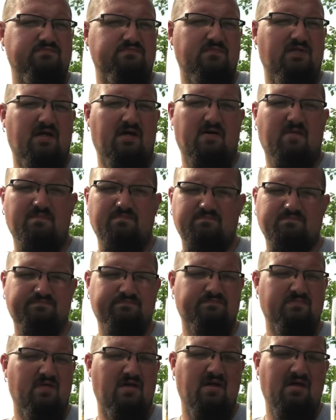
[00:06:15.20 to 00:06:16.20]
Yeah.
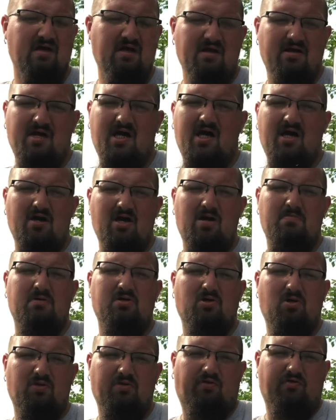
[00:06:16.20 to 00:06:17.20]
I, am going
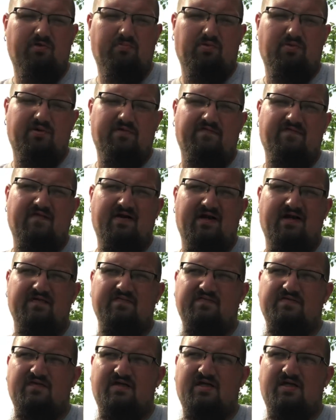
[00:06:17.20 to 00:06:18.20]
to go with 3.5.
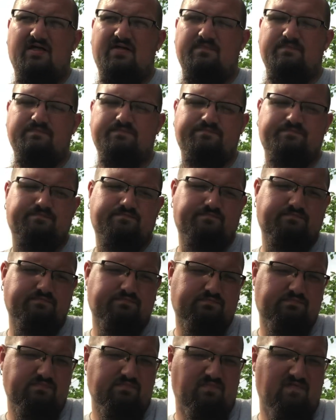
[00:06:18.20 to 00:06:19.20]
Uh,
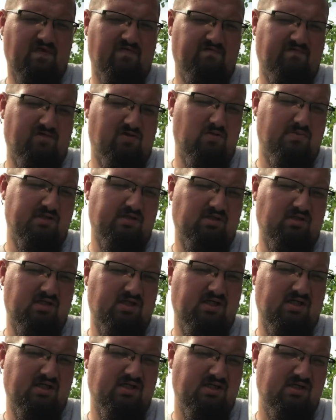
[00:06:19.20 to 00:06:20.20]

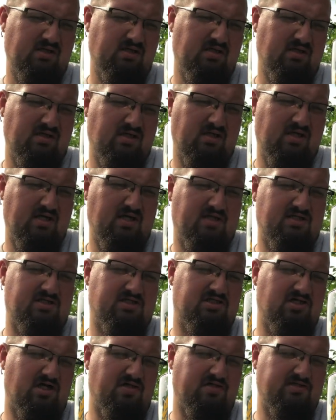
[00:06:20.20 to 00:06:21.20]
availability.
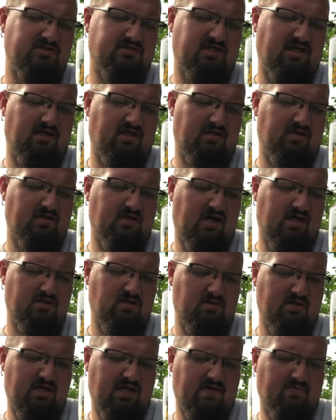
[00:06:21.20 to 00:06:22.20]
Southern Tier. I
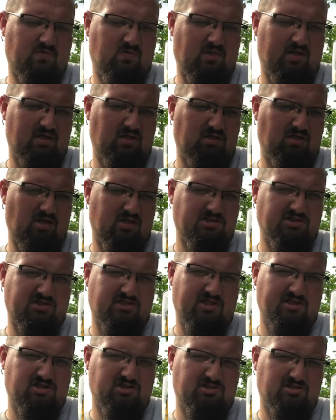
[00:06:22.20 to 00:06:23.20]
know they have quite a large
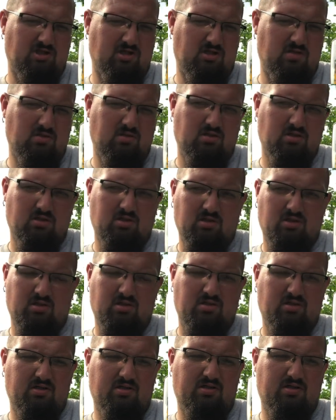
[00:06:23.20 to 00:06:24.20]
distro.
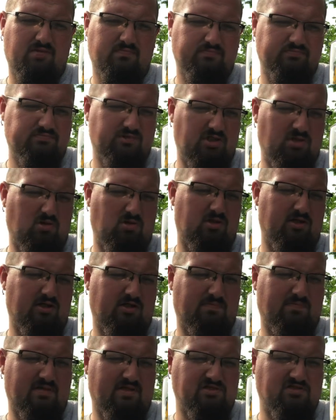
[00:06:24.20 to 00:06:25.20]
Um, New
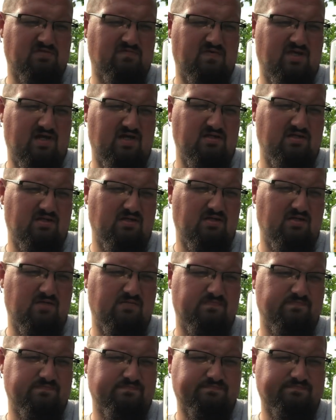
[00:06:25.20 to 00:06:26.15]
York, Pennsylvania,